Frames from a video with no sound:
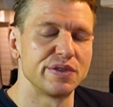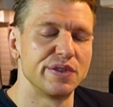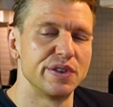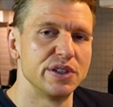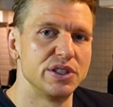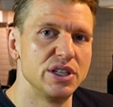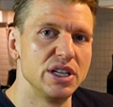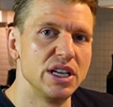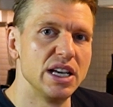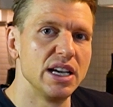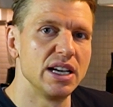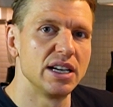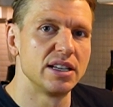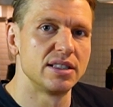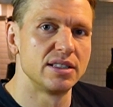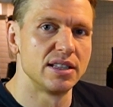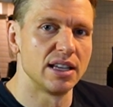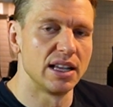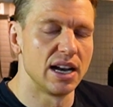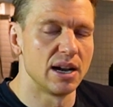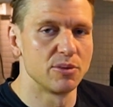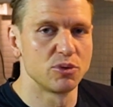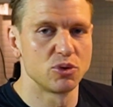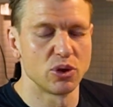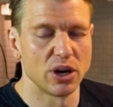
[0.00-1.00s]
fatigued,
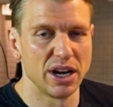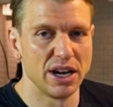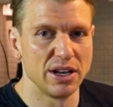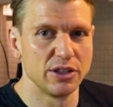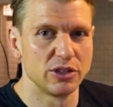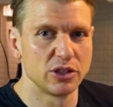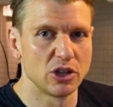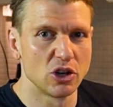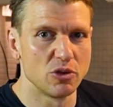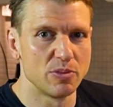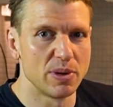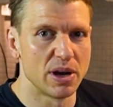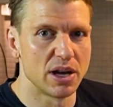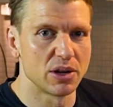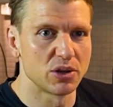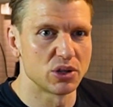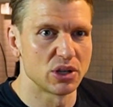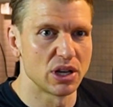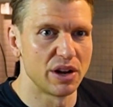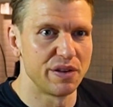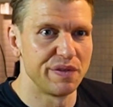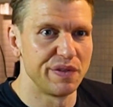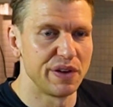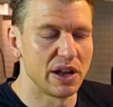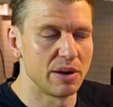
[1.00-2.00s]
and I'm training so much
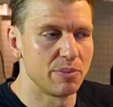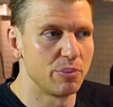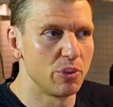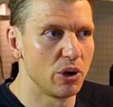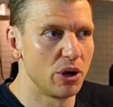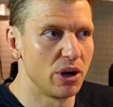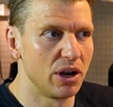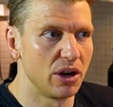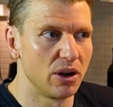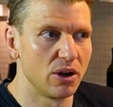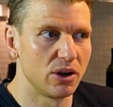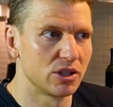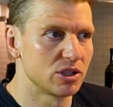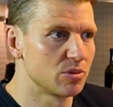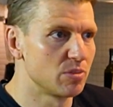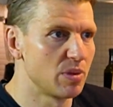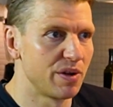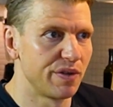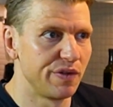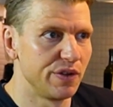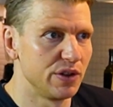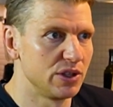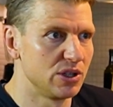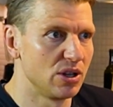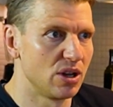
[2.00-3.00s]
that fat burning, also my
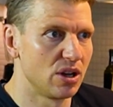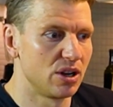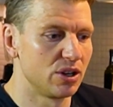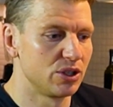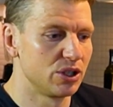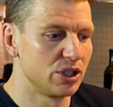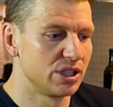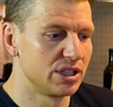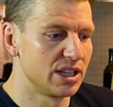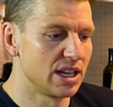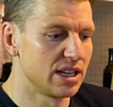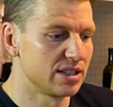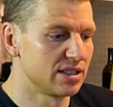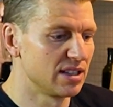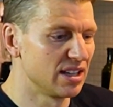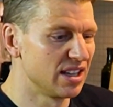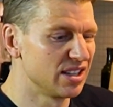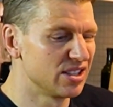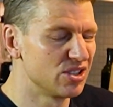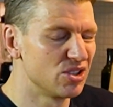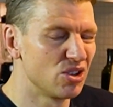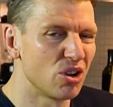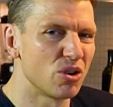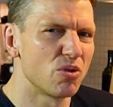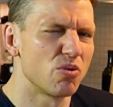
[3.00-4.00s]
physiology says,
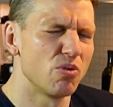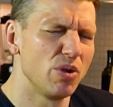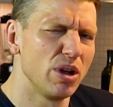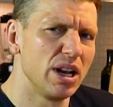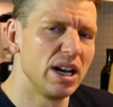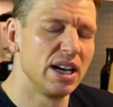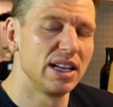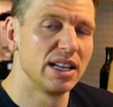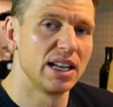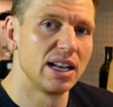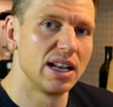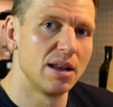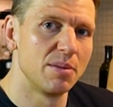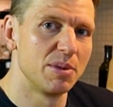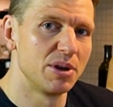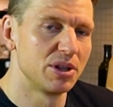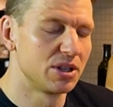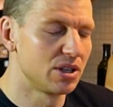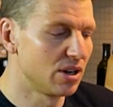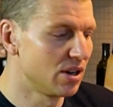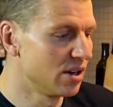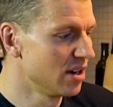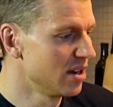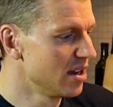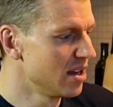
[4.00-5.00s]
is not really the
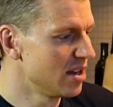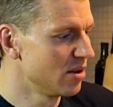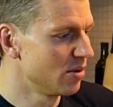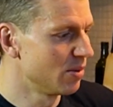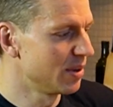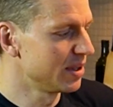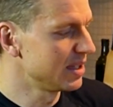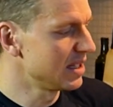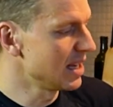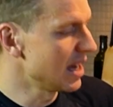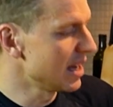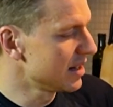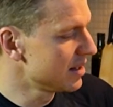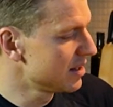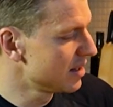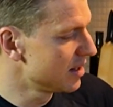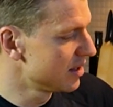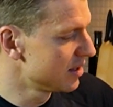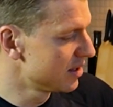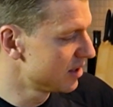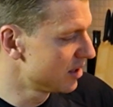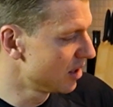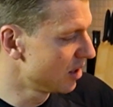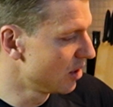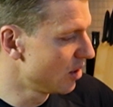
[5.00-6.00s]
limiter with that.
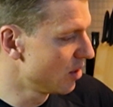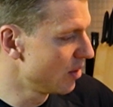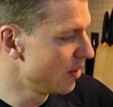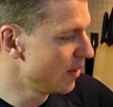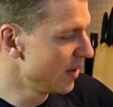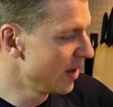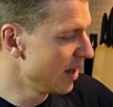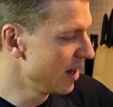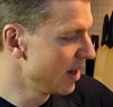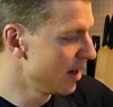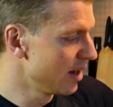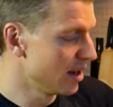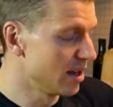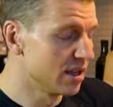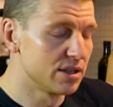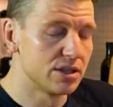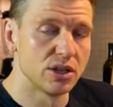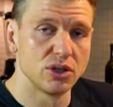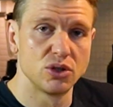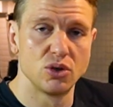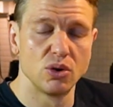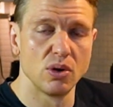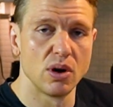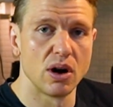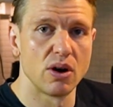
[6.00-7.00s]
So it's a
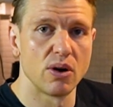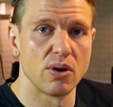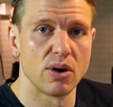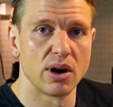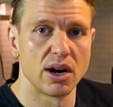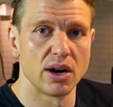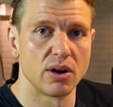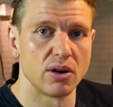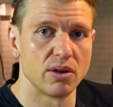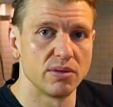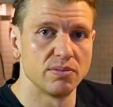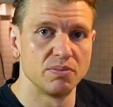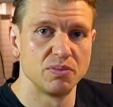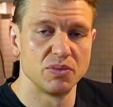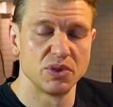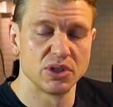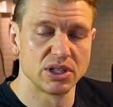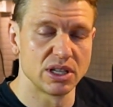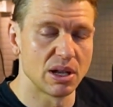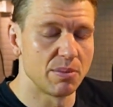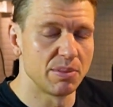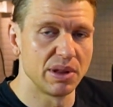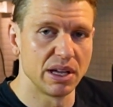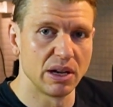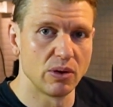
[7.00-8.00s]
2-hour
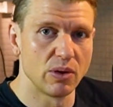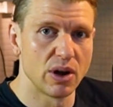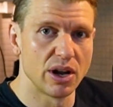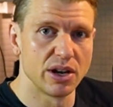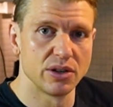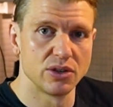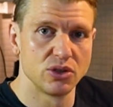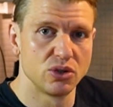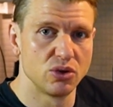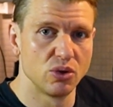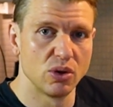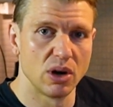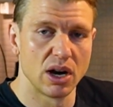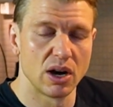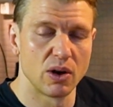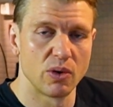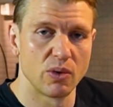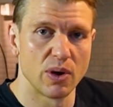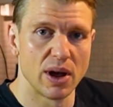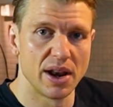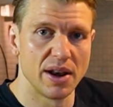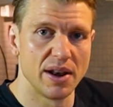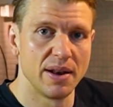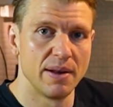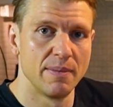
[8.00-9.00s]
something run, 2-hour
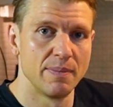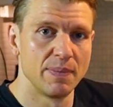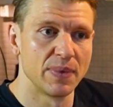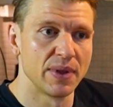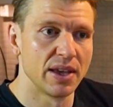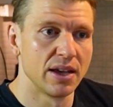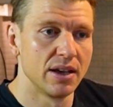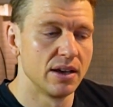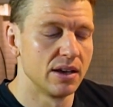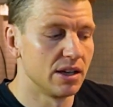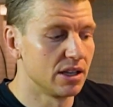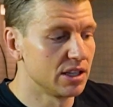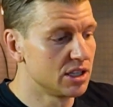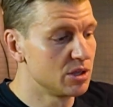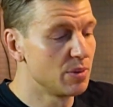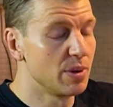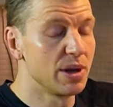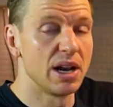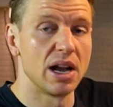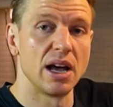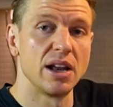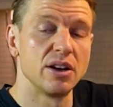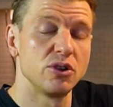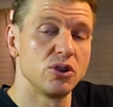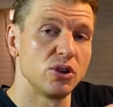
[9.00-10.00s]
run. It's a
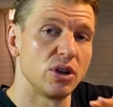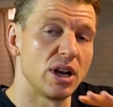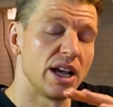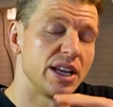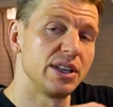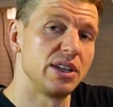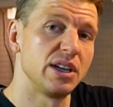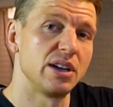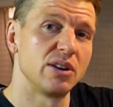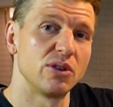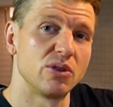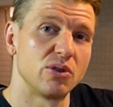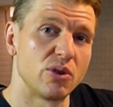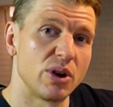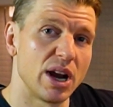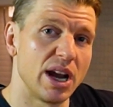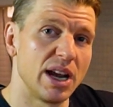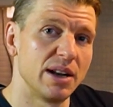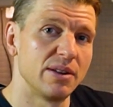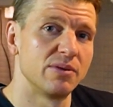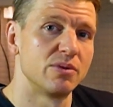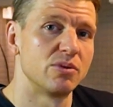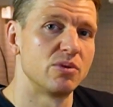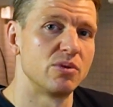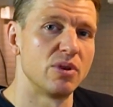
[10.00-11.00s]
bit undulating
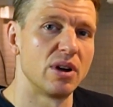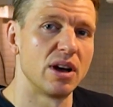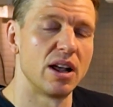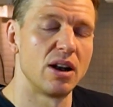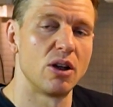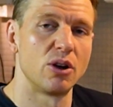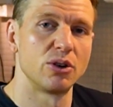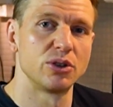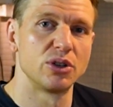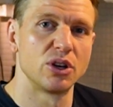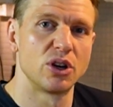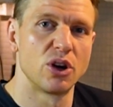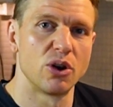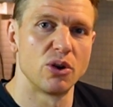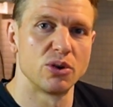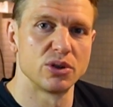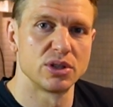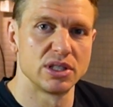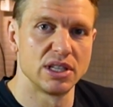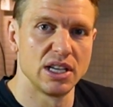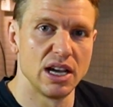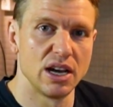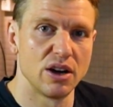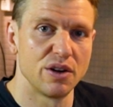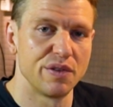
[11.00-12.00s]
terrain along the
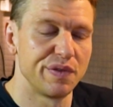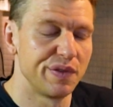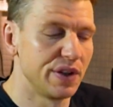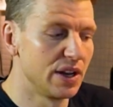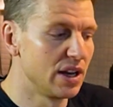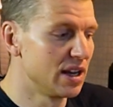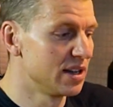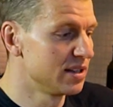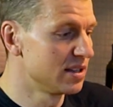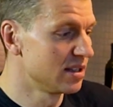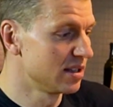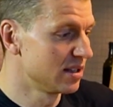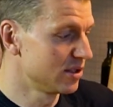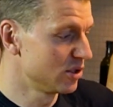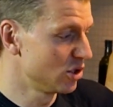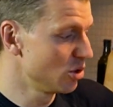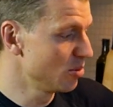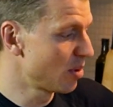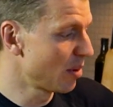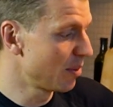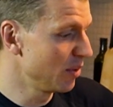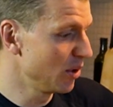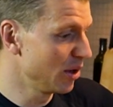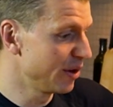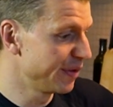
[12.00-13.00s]
coast here of Finland,
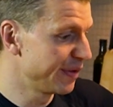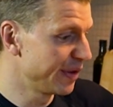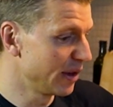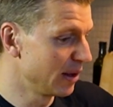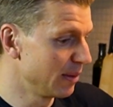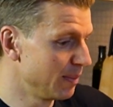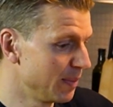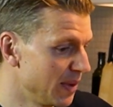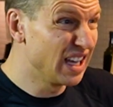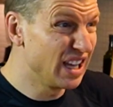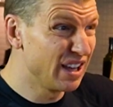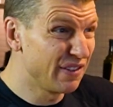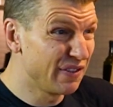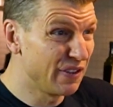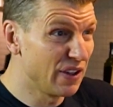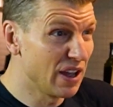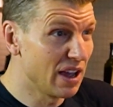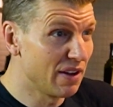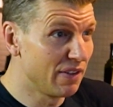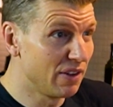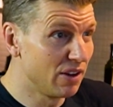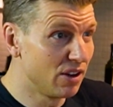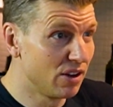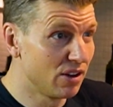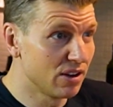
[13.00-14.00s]
super beautiful. If you
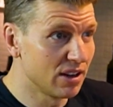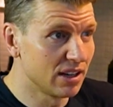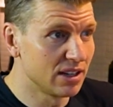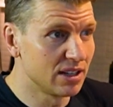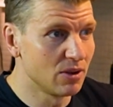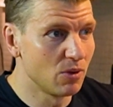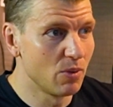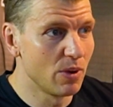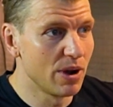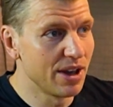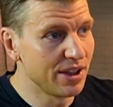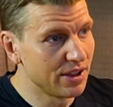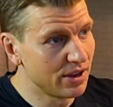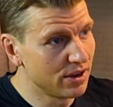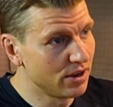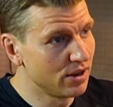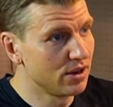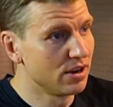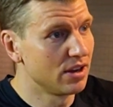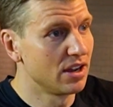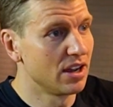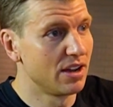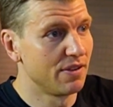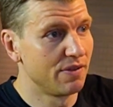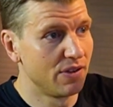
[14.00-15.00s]
have a look at the weather,
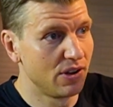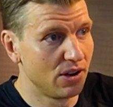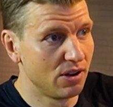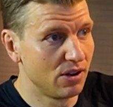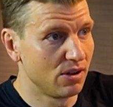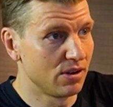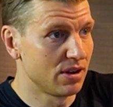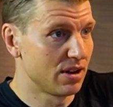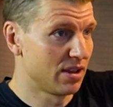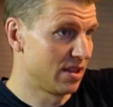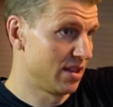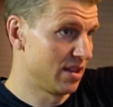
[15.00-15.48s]
have a look